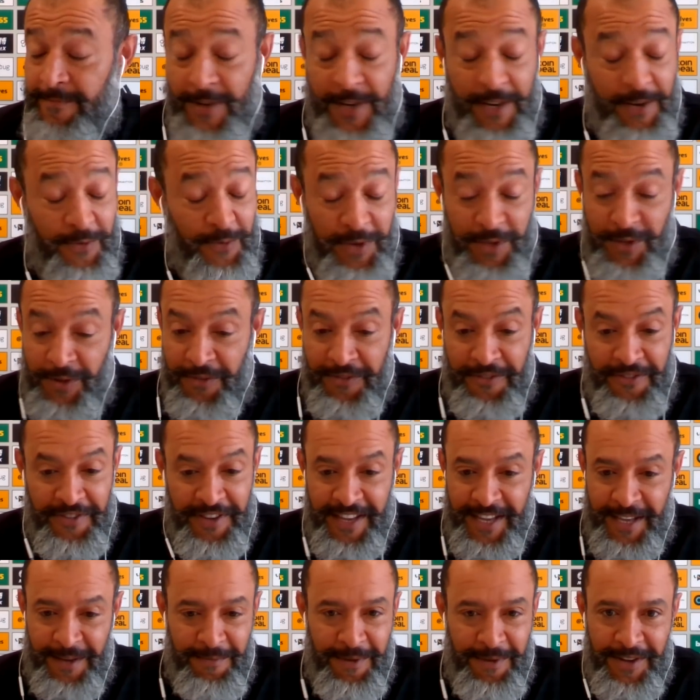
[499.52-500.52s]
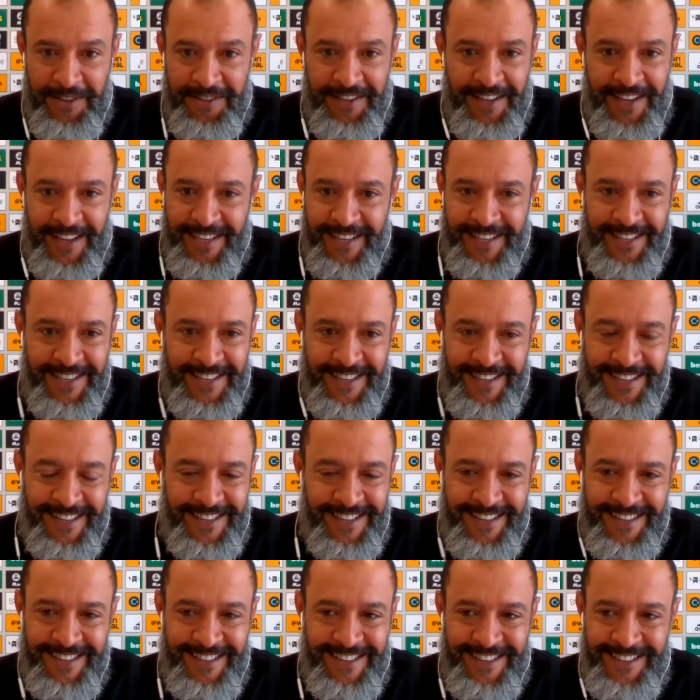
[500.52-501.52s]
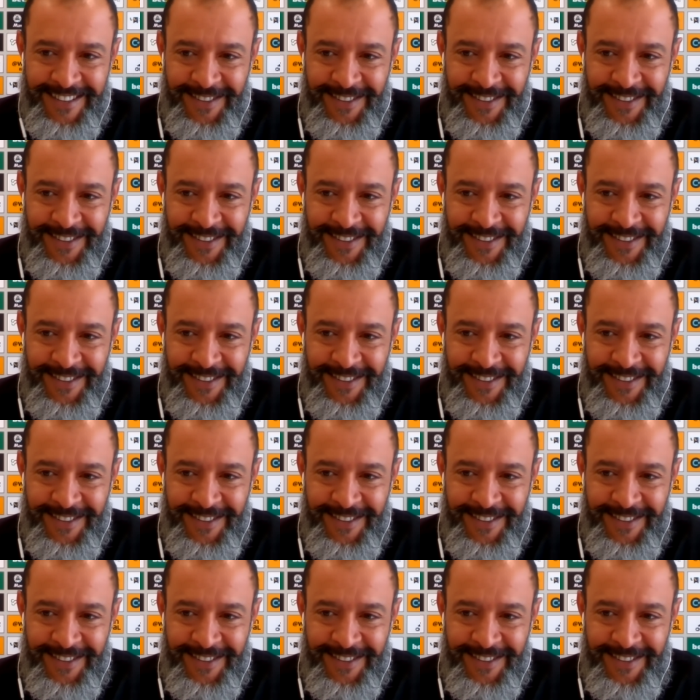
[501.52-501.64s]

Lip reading: We don't think about that.